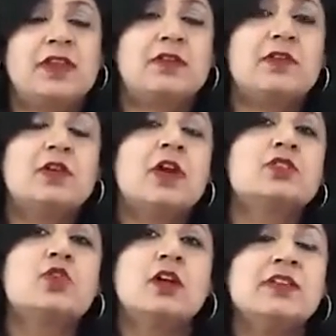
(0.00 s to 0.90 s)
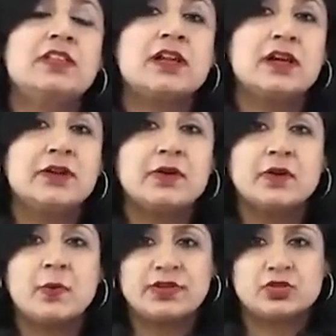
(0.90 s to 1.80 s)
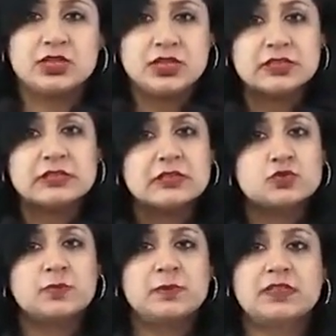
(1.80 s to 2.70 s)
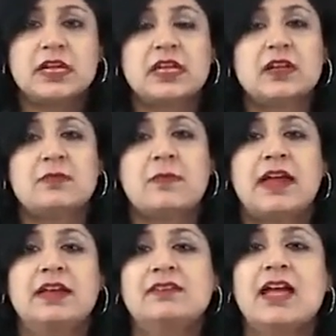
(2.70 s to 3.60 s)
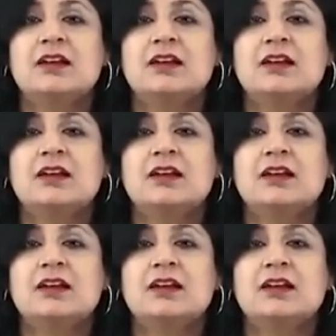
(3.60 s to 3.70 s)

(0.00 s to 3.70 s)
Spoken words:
whenever you are solving the clinical question, these things should be taken in mind,